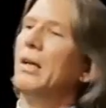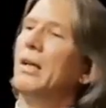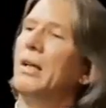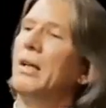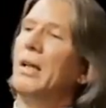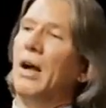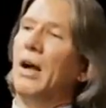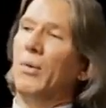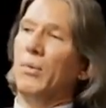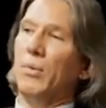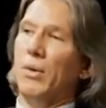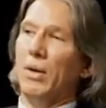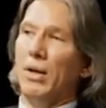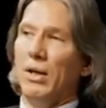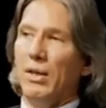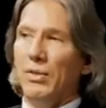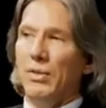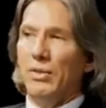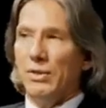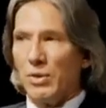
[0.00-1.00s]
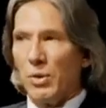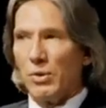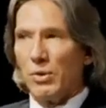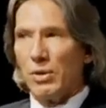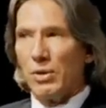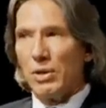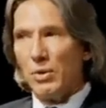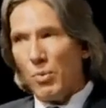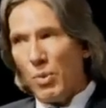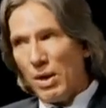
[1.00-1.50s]
Now, there's
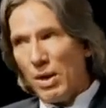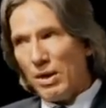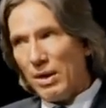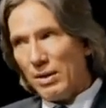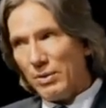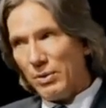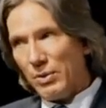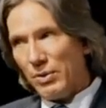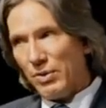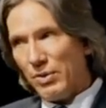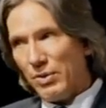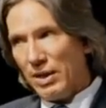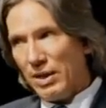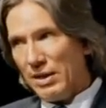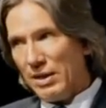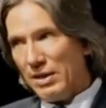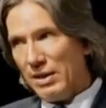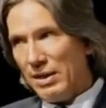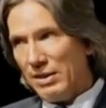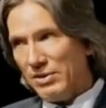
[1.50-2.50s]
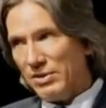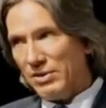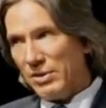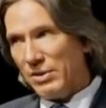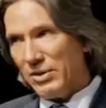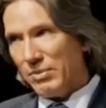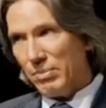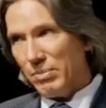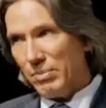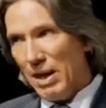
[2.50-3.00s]
only one other thing that needs
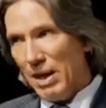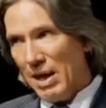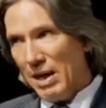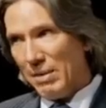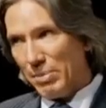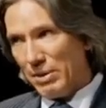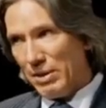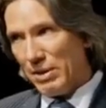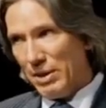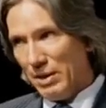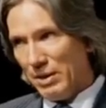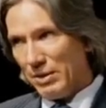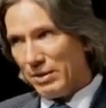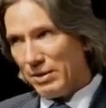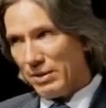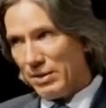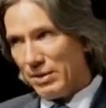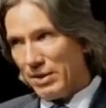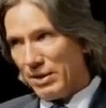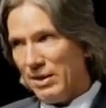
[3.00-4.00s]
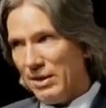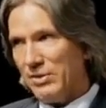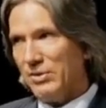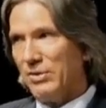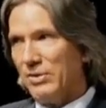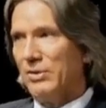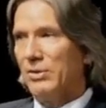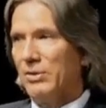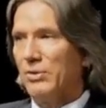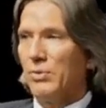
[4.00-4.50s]
to happen here, and this
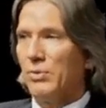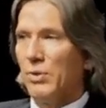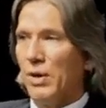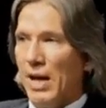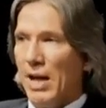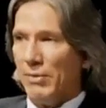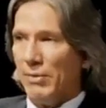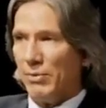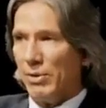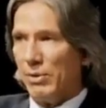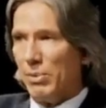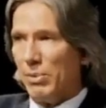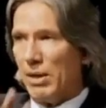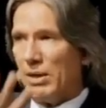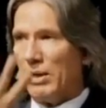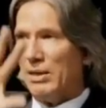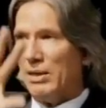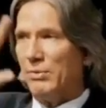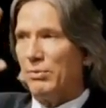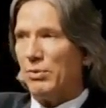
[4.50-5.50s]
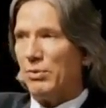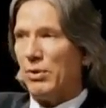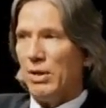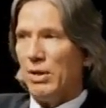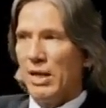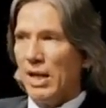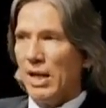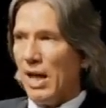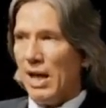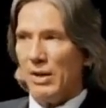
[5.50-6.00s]
is for everybody. For
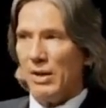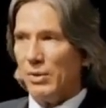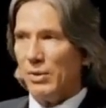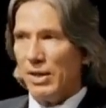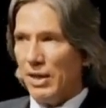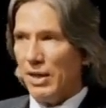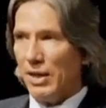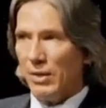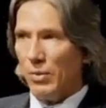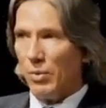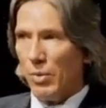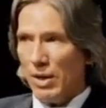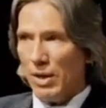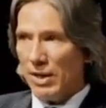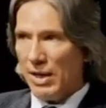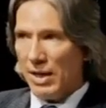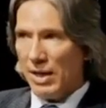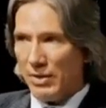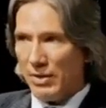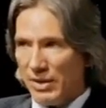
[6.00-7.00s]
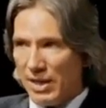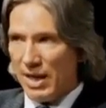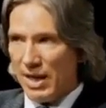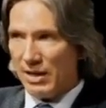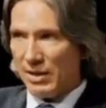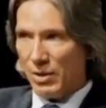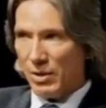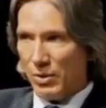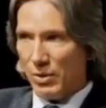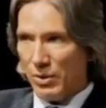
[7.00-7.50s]
I don't care what health
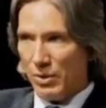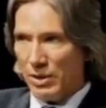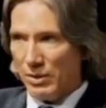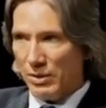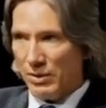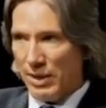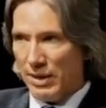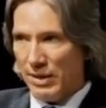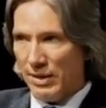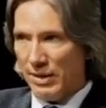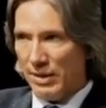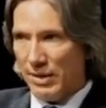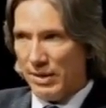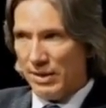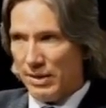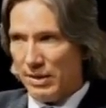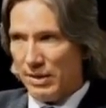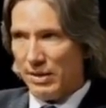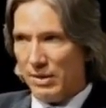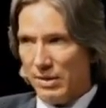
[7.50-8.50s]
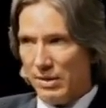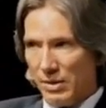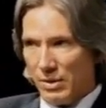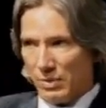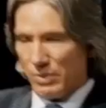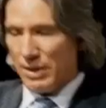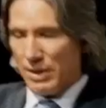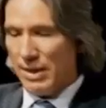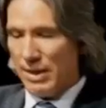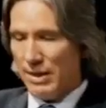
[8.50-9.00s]
category you're in. Sure.
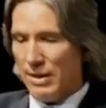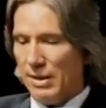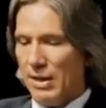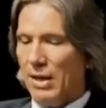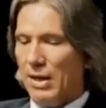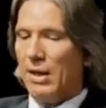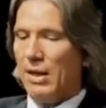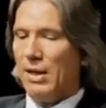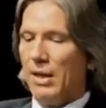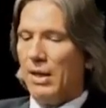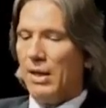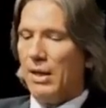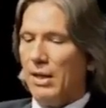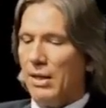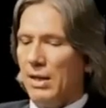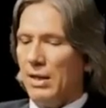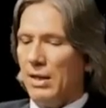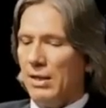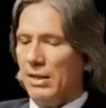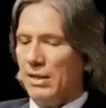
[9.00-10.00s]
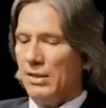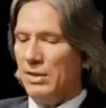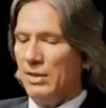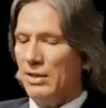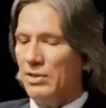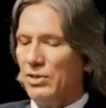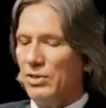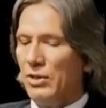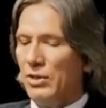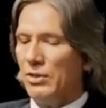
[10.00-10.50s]
Okay. In
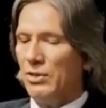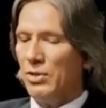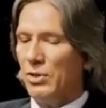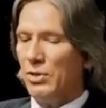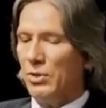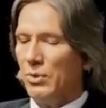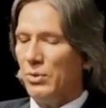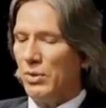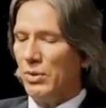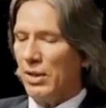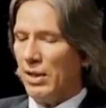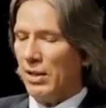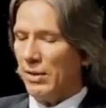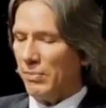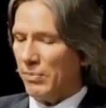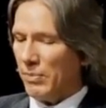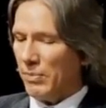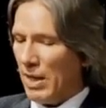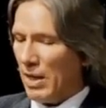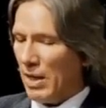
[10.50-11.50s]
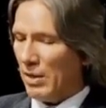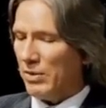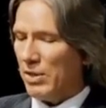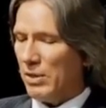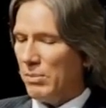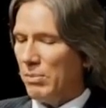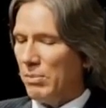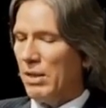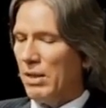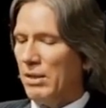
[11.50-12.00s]
addition to the healthy
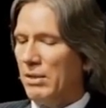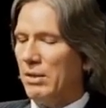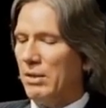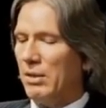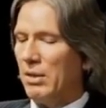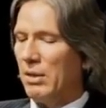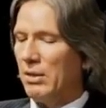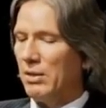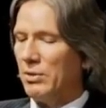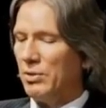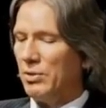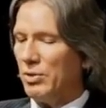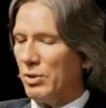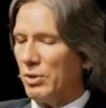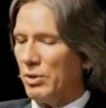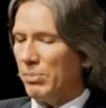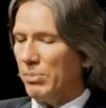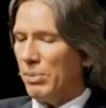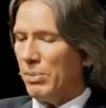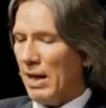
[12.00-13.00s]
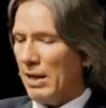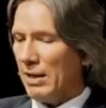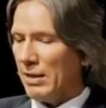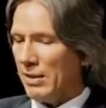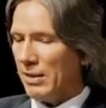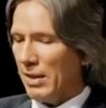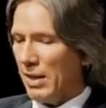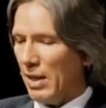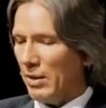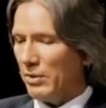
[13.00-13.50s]
blood sugar
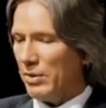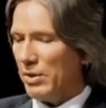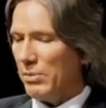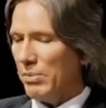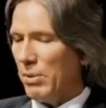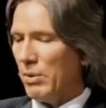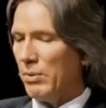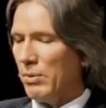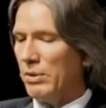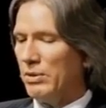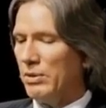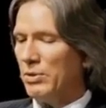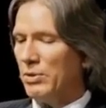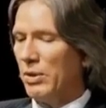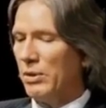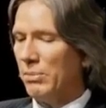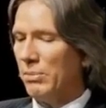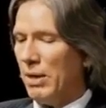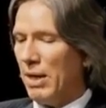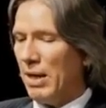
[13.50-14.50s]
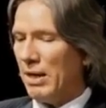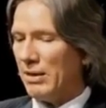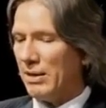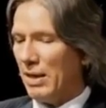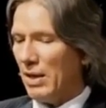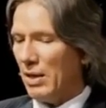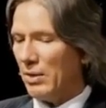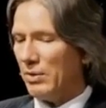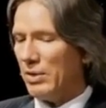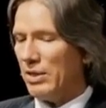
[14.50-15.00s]
pack, the healthy bone and joint pack,
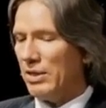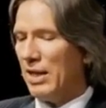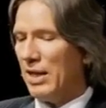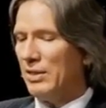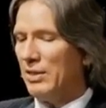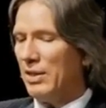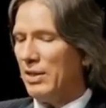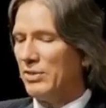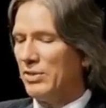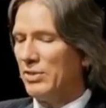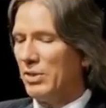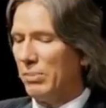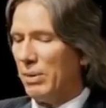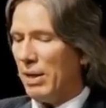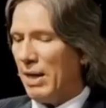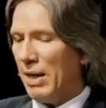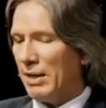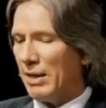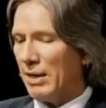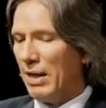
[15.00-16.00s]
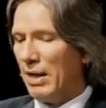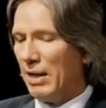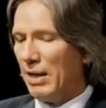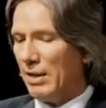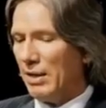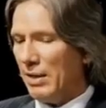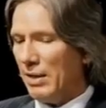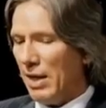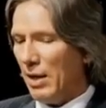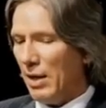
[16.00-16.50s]
the healthy digestion pack,
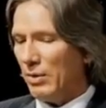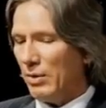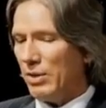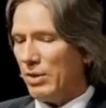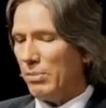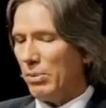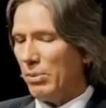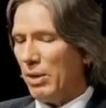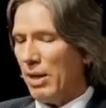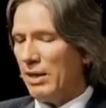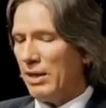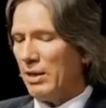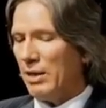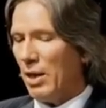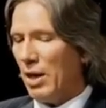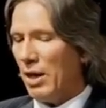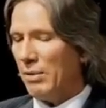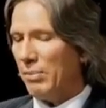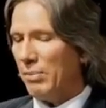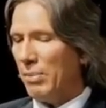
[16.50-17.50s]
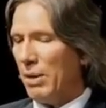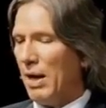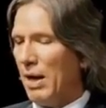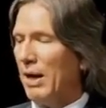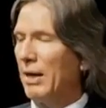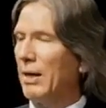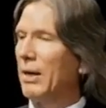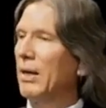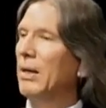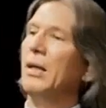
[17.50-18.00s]
the healthy brain and heart
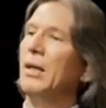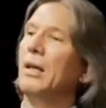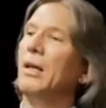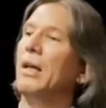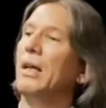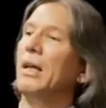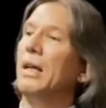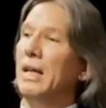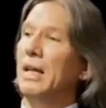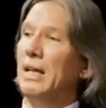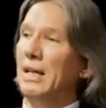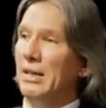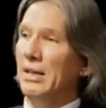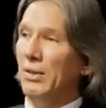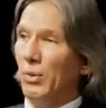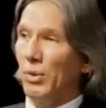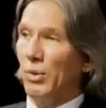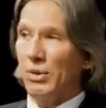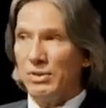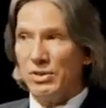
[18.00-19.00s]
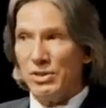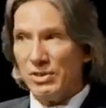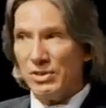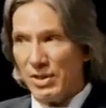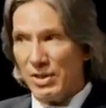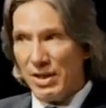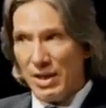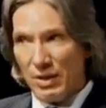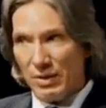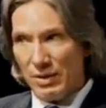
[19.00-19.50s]
pack, in it, or just
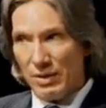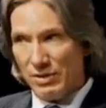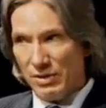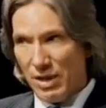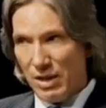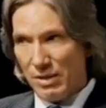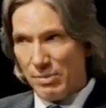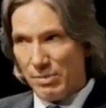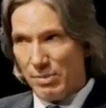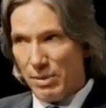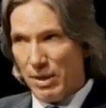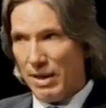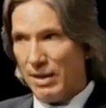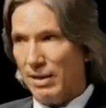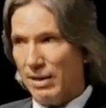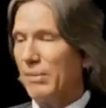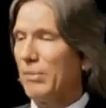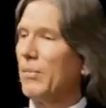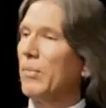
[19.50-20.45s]
the healthy start pack